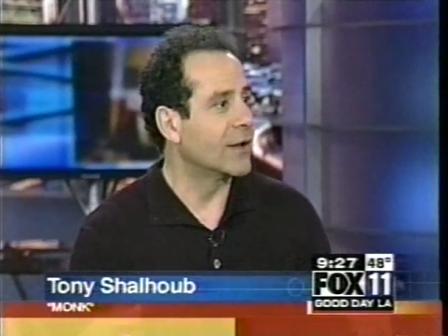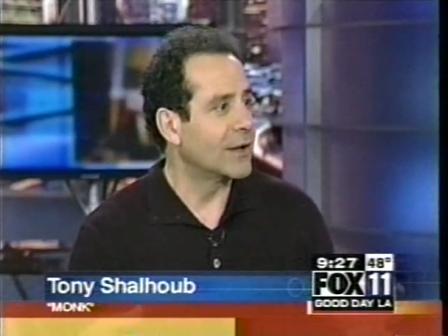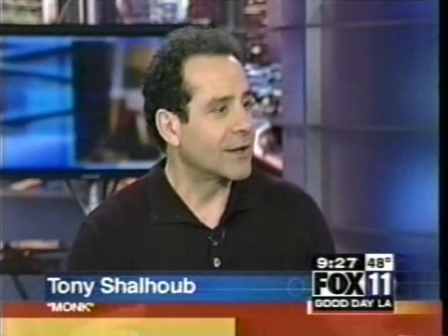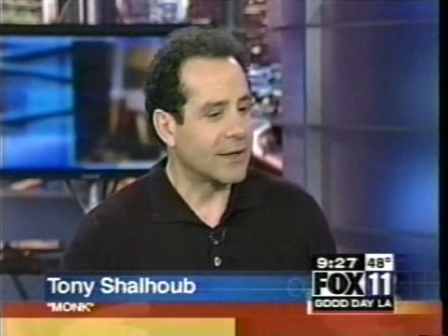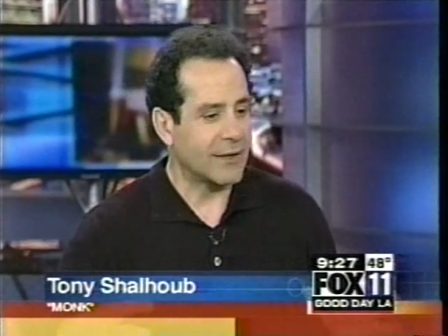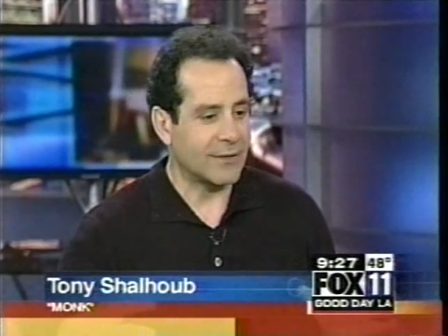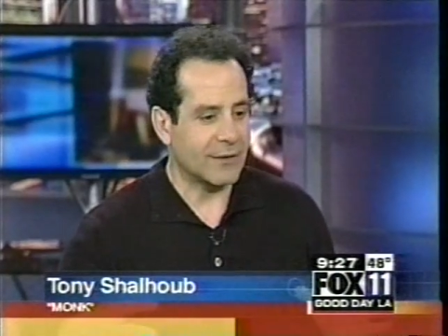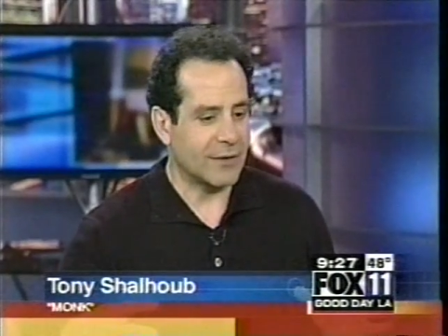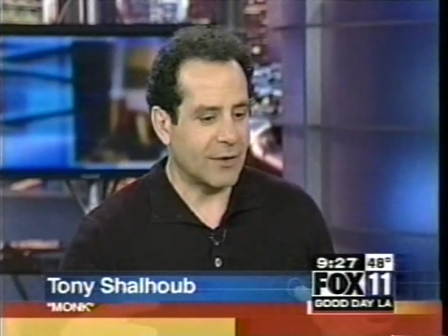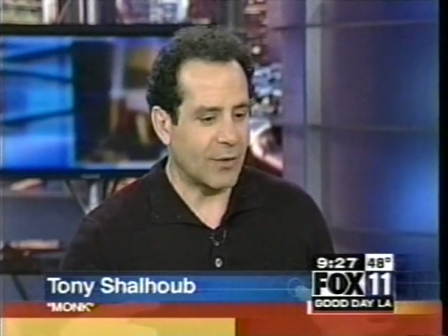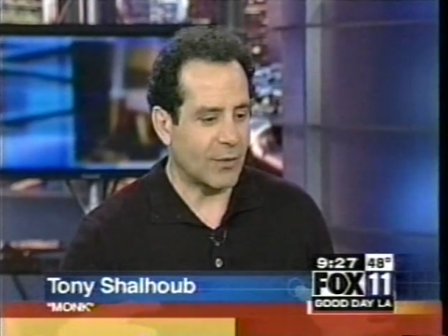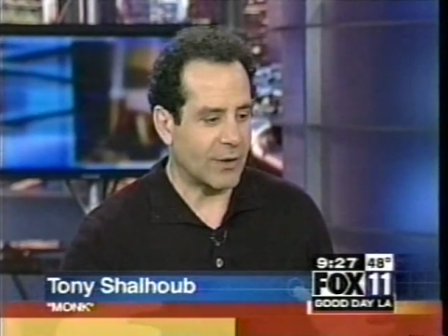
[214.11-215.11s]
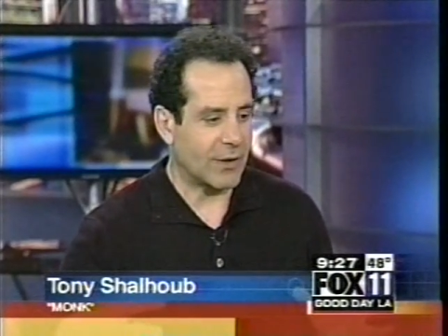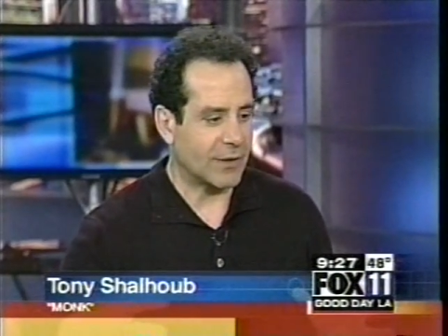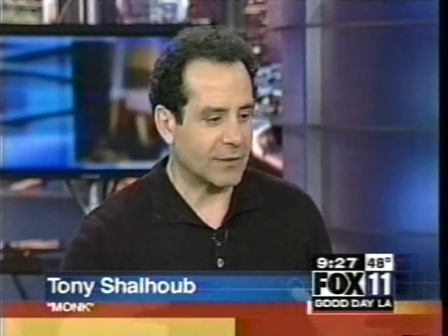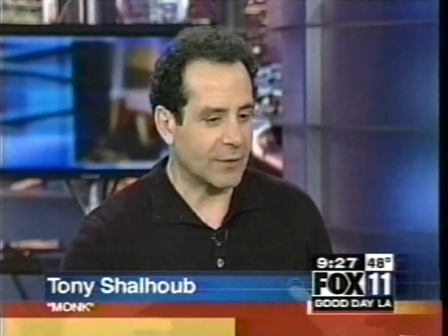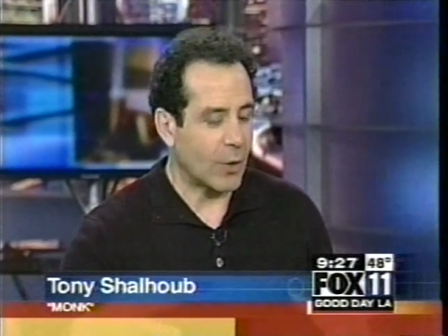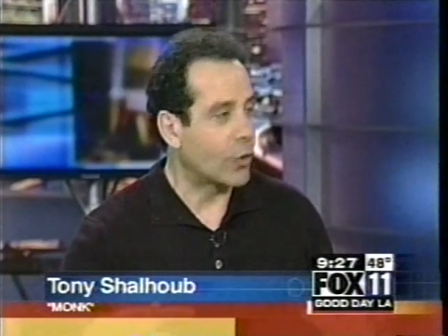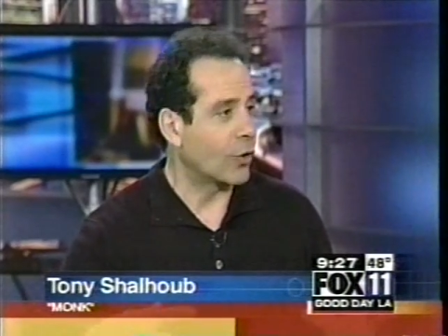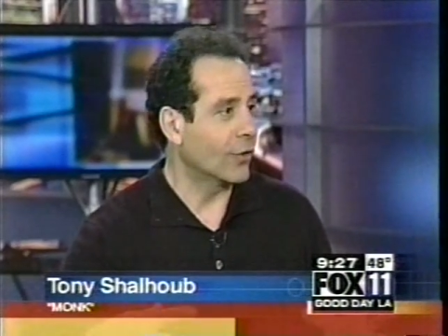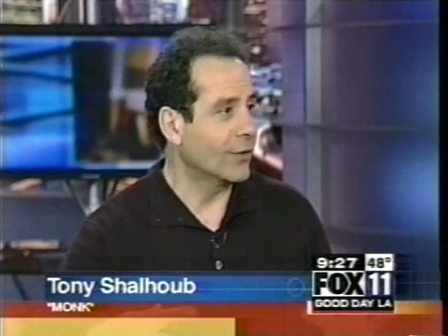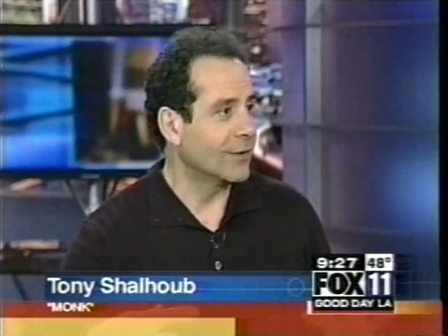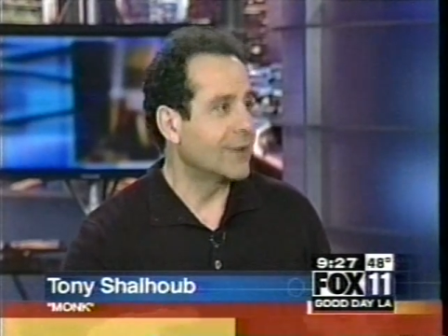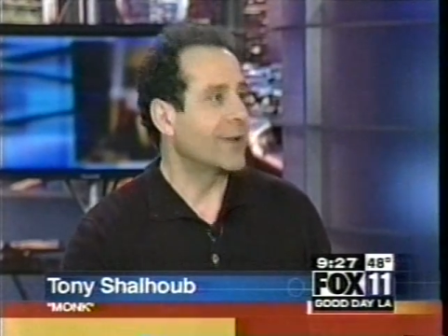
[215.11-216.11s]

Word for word: mm-hmm. in, you know, uh, local.